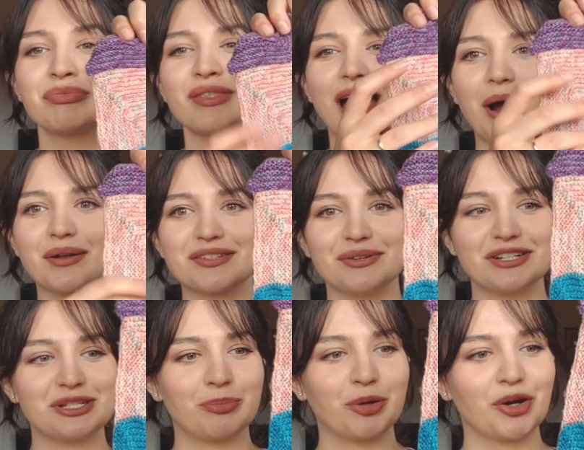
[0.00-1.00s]
how it's going
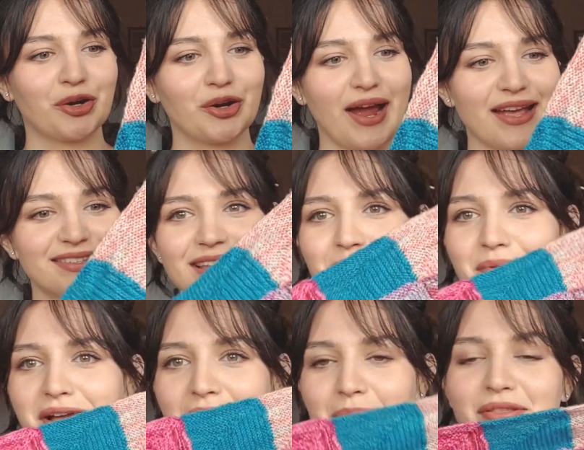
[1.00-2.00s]
to progress and
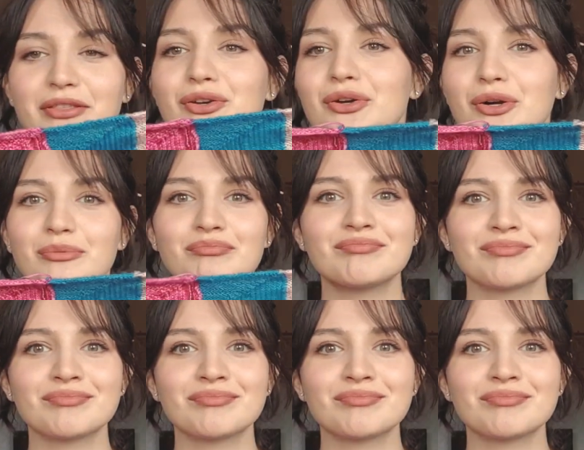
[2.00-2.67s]
become a little